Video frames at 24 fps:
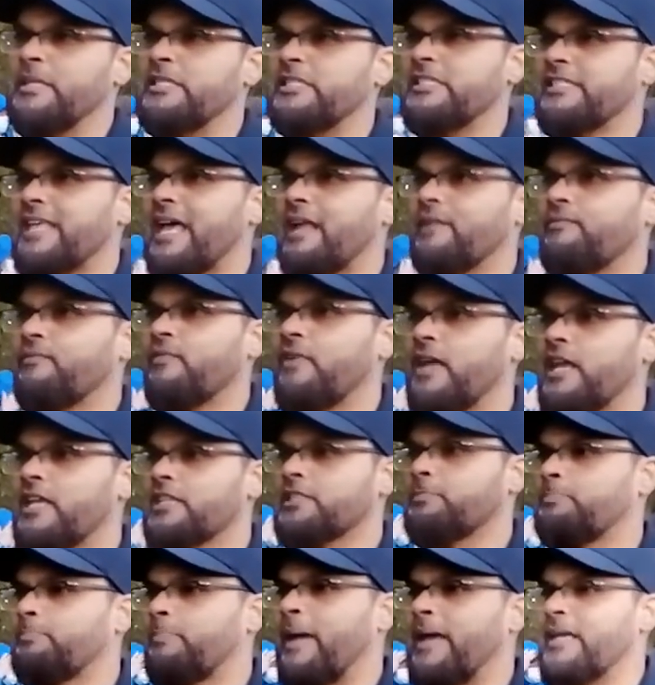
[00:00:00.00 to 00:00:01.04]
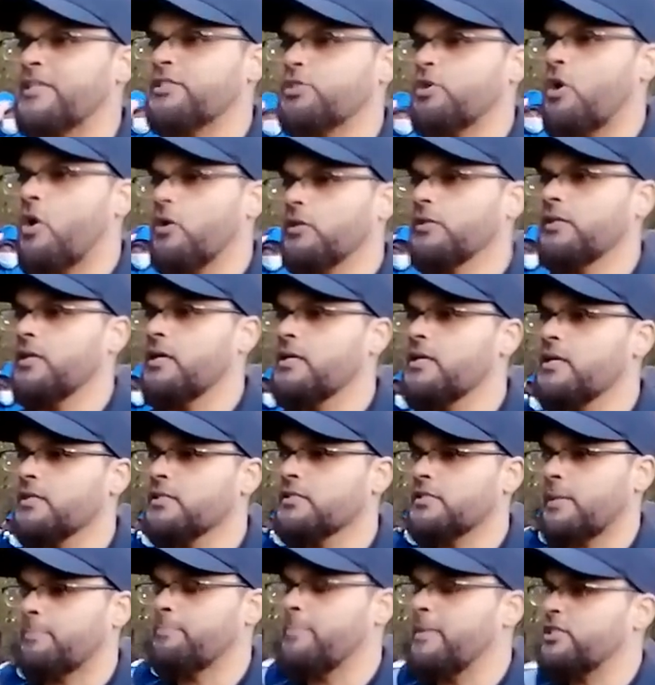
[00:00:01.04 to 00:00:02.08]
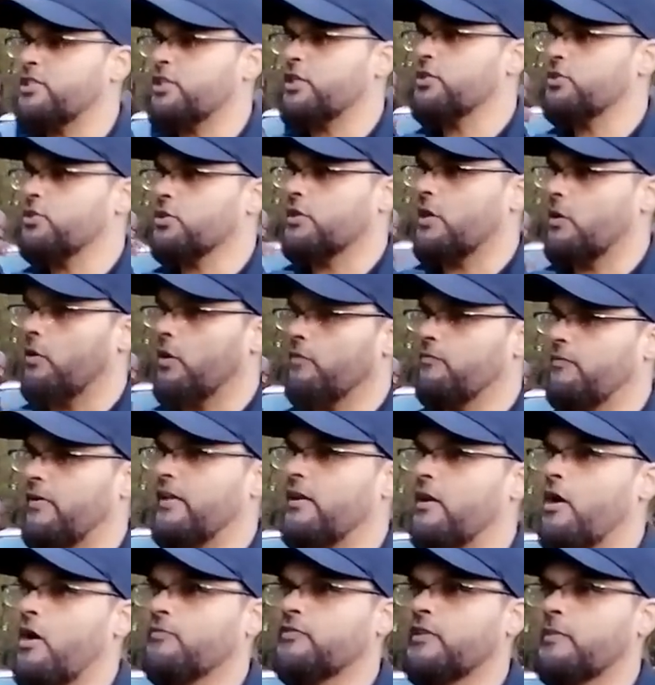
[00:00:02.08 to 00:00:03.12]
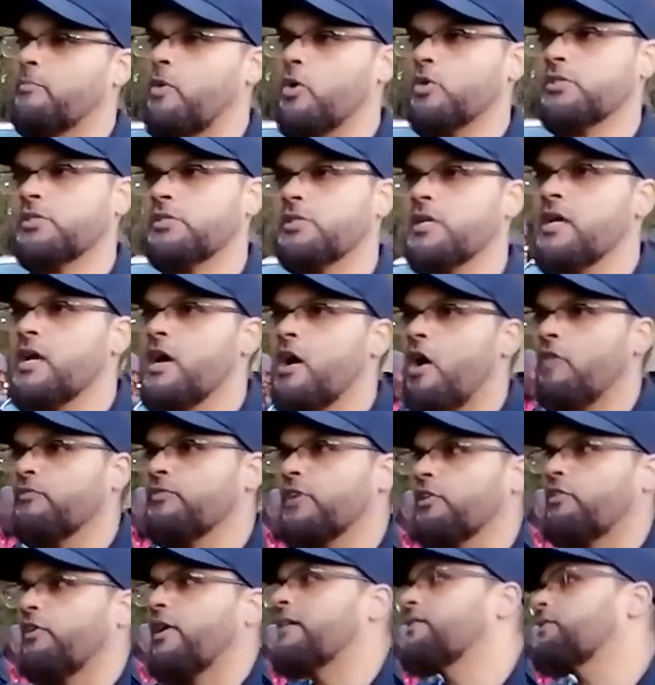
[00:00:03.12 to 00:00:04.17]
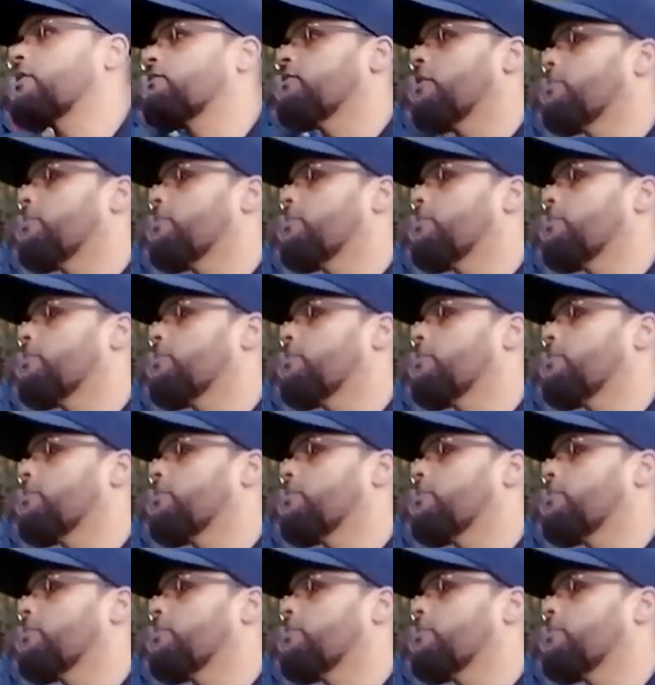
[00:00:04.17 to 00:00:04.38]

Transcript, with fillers: itself is based on submission to the will of the most of the creator of